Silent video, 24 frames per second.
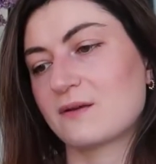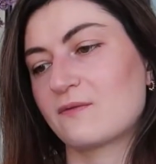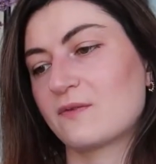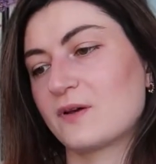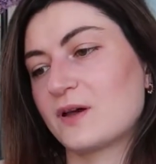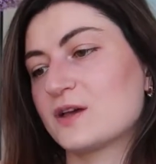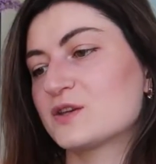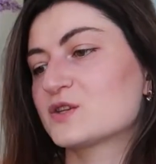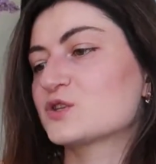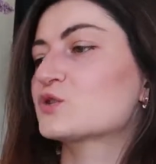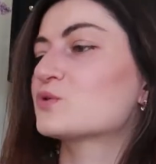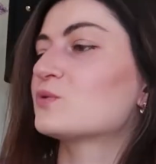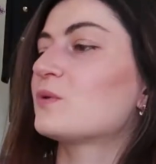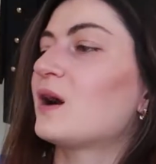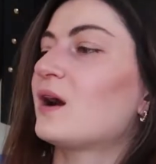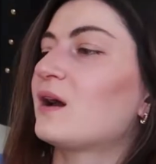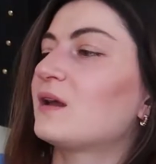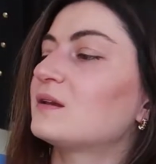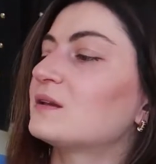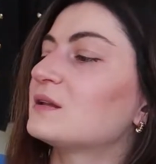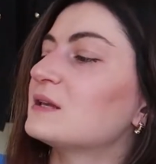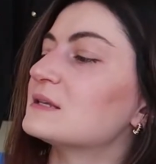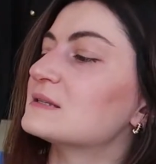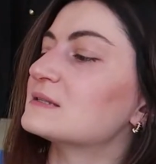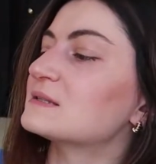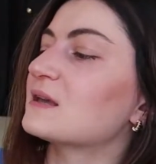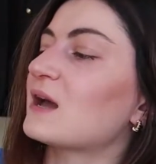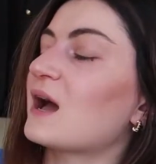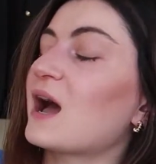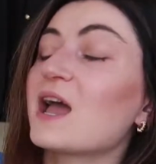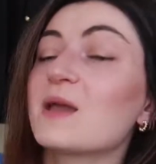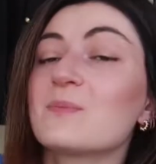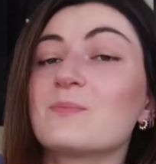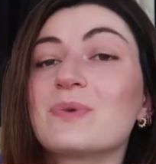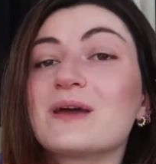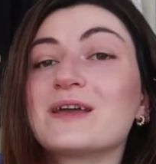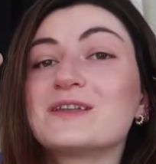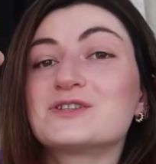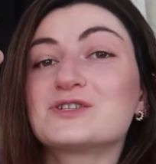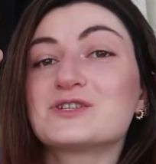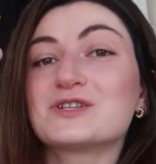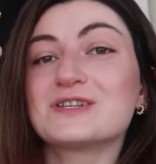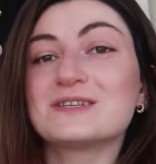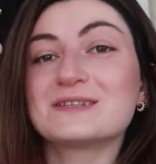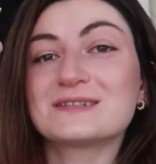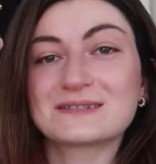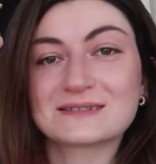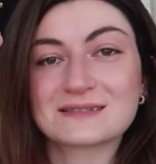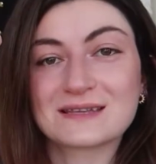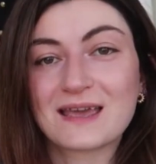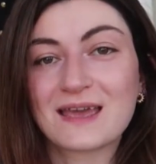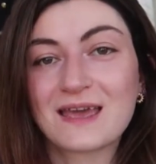first one is the eye patches